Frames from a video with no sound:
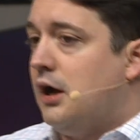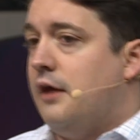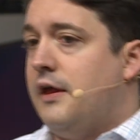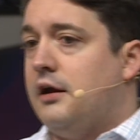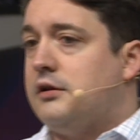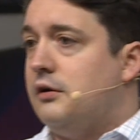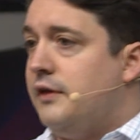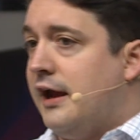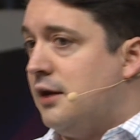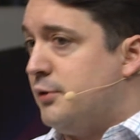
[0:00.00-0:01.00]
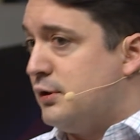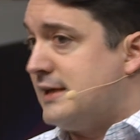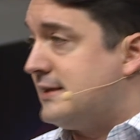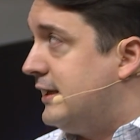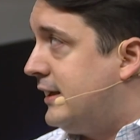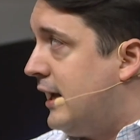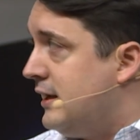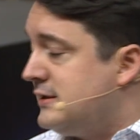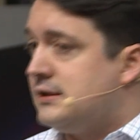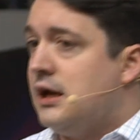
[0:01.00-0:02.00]
Uh, they include the A W S S D
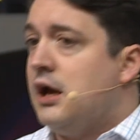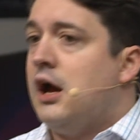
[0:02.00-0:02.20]
Ks,